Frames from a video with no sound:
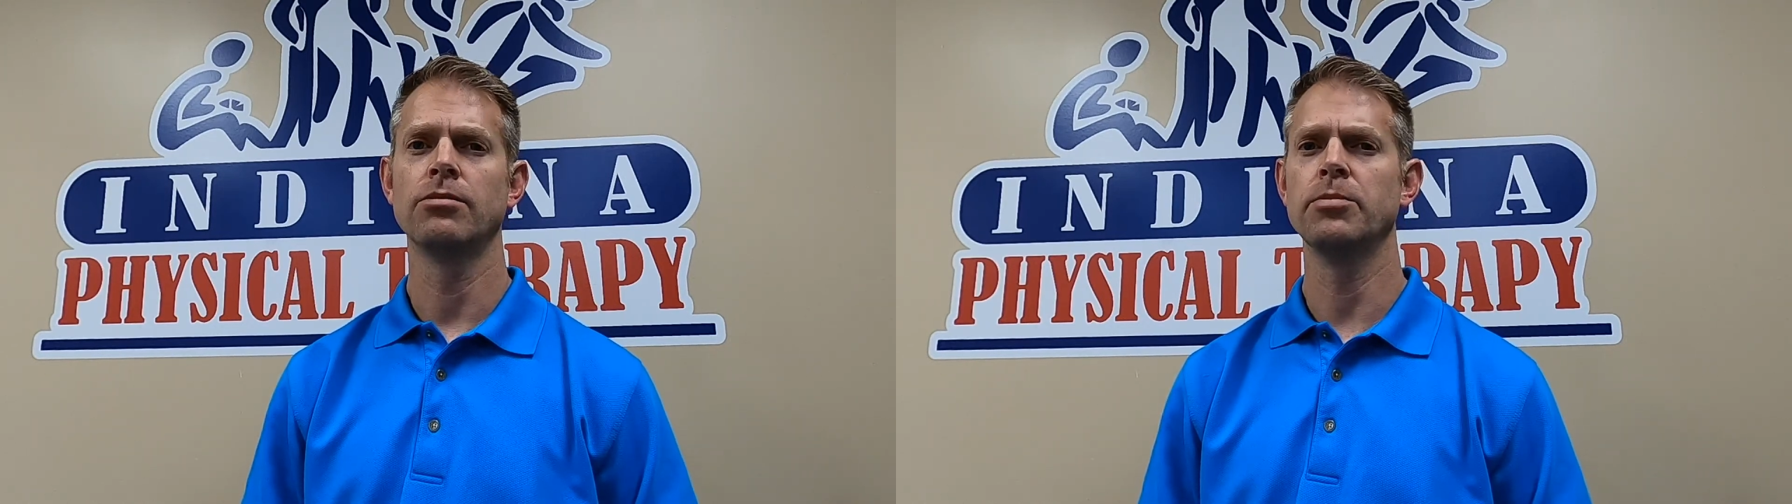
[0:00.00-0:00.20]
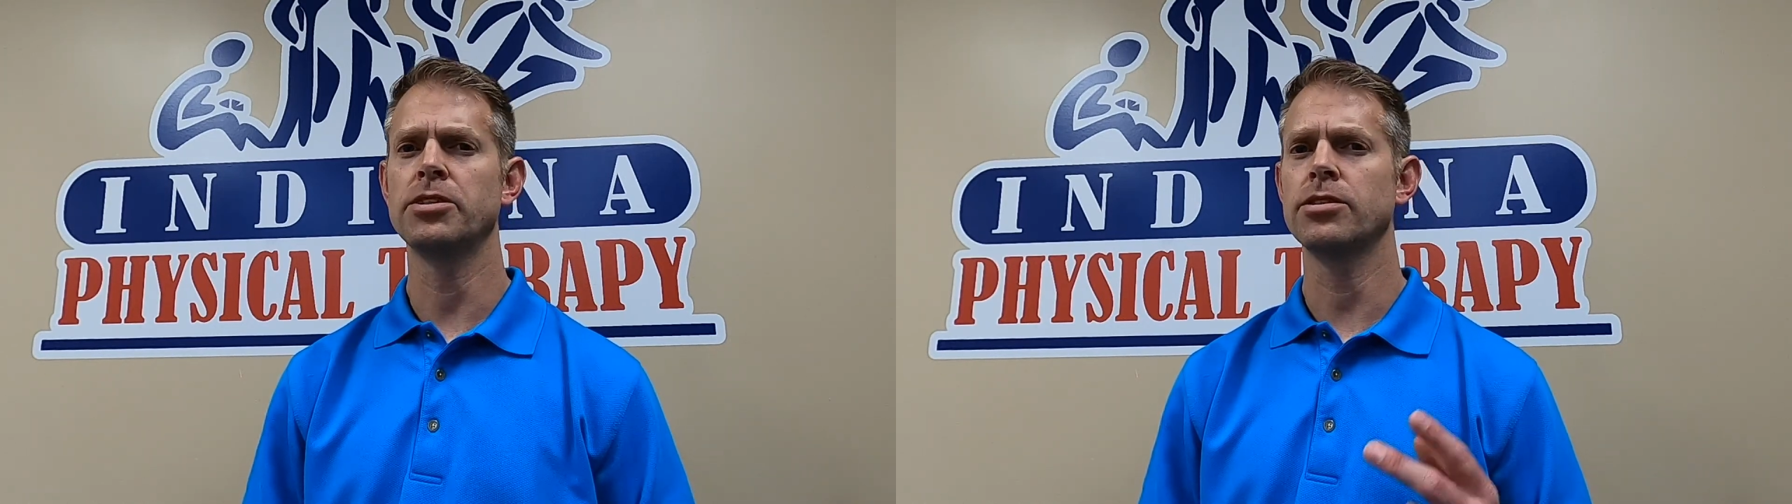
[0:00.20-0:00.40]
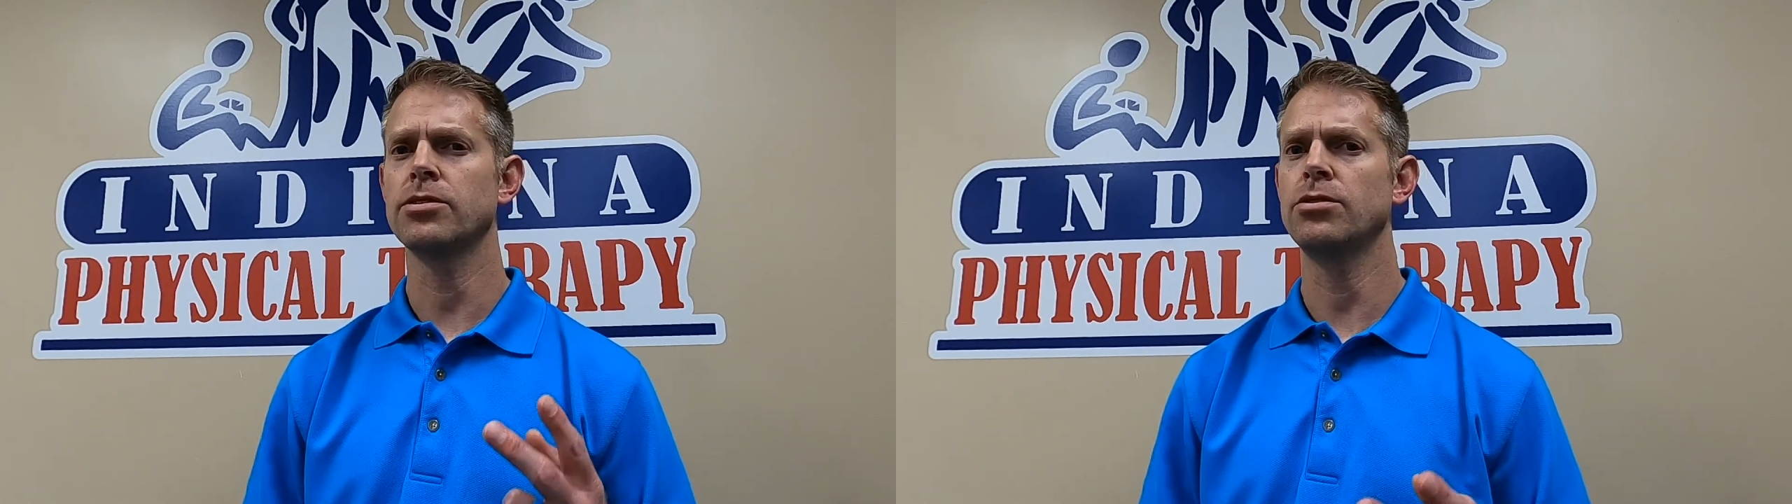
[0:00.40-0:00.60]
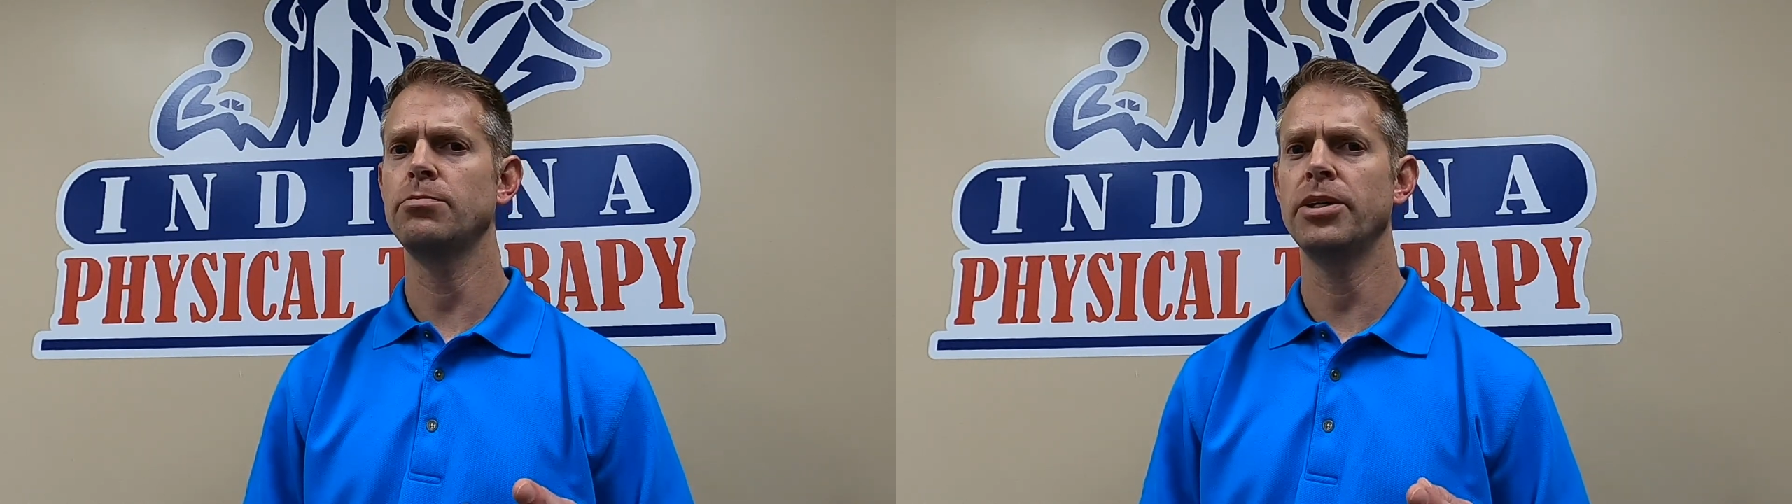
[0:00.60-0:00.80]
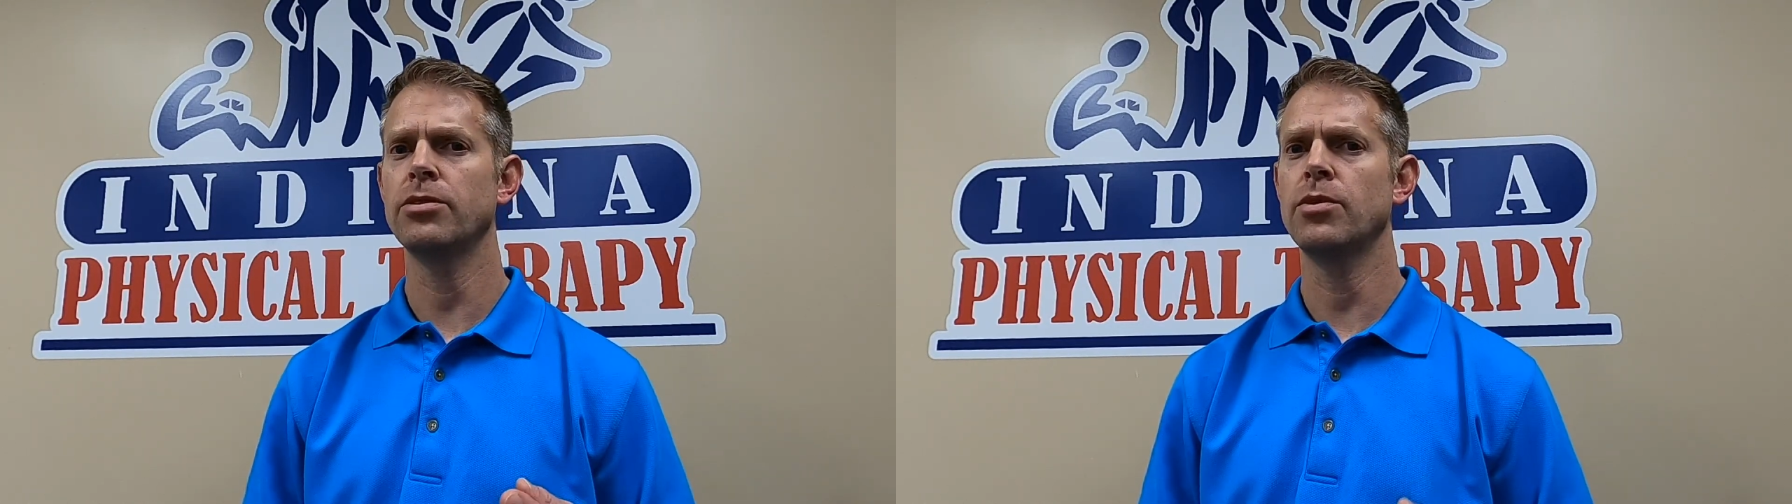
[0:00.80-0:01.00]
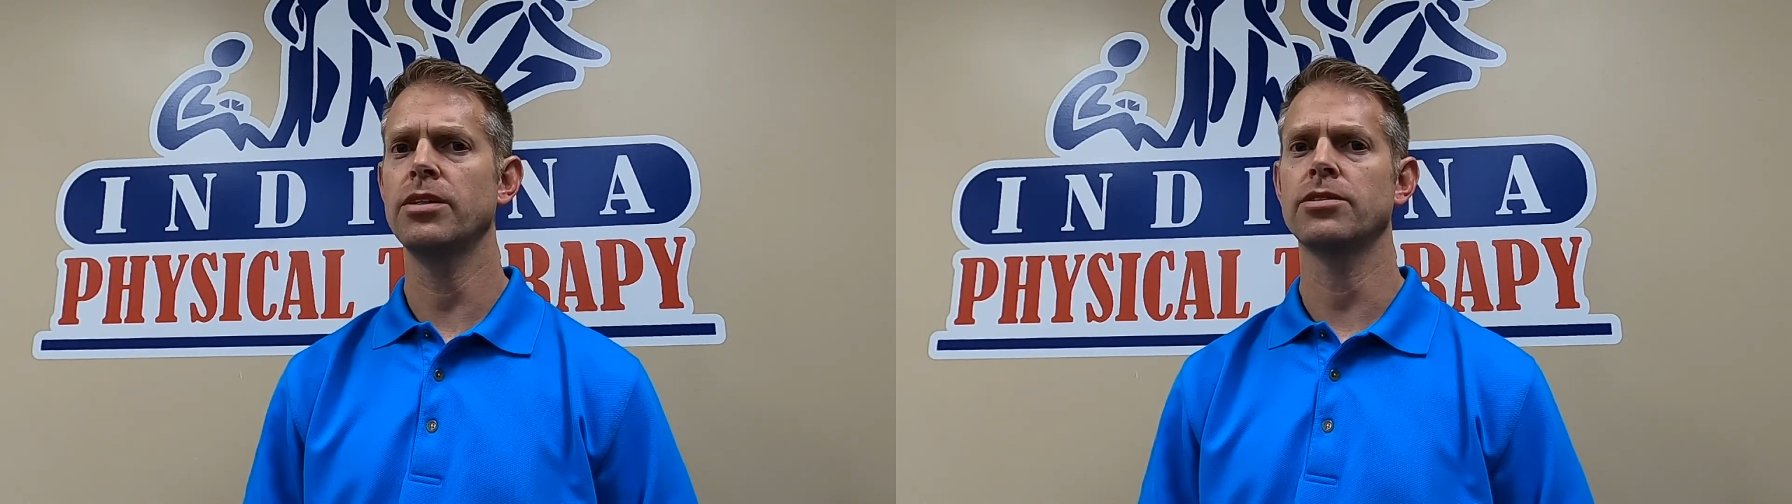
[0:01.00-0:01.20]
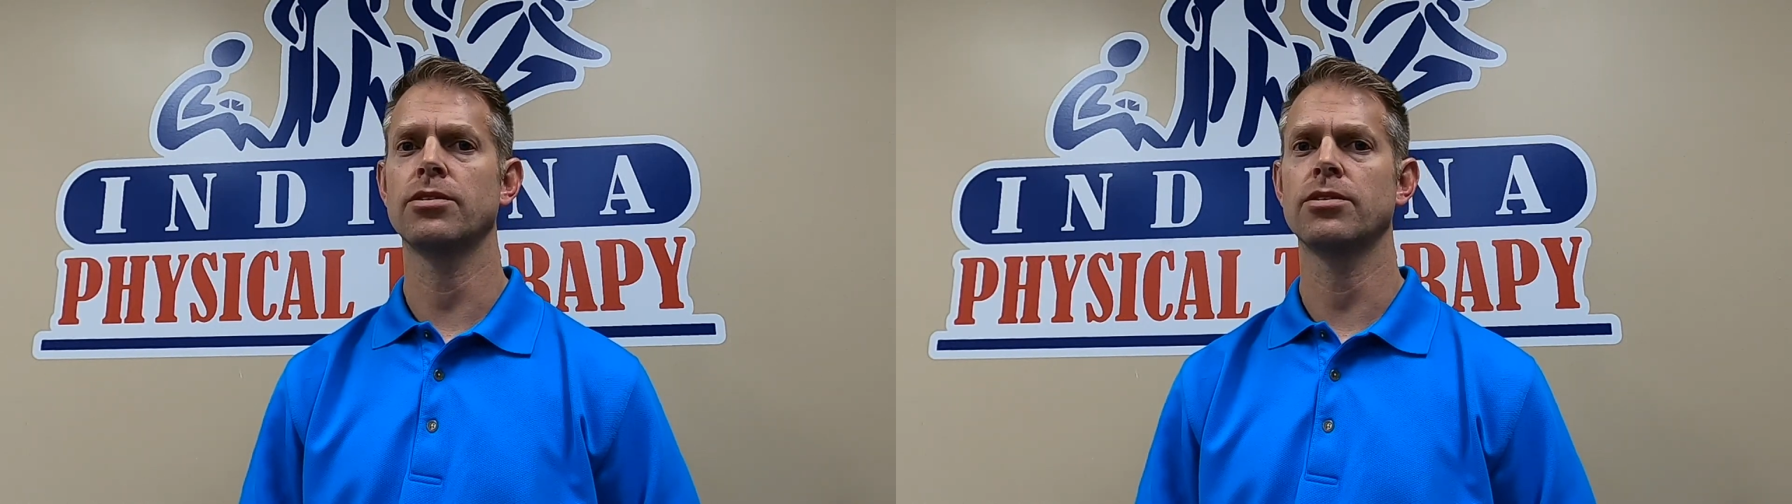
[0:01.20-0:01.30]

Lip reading: We mentioned two big ones